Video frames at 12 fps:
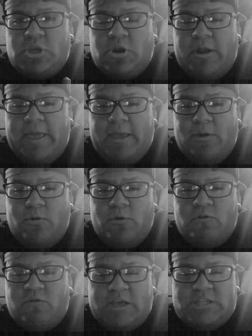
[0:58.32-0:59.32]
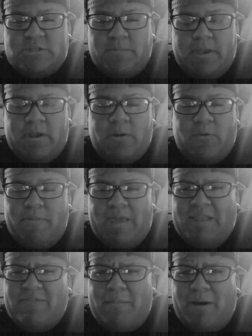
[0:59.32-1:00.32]
Kurt Angle's face appear with the
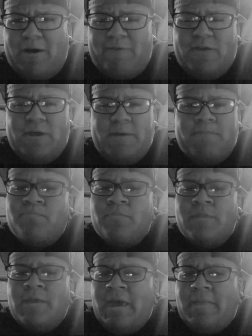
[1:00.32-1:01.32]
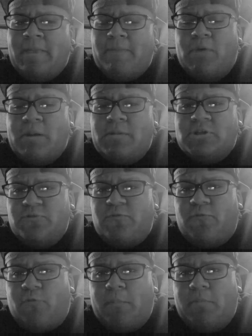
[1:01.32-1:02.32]
Main Event Mafia. And they pretty much
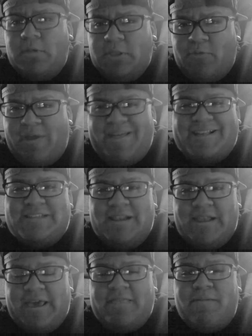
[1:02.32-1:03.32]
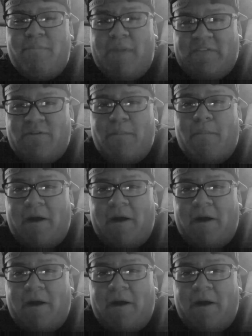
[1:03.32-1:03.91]
inform Bully Ray that tonight, the Main Event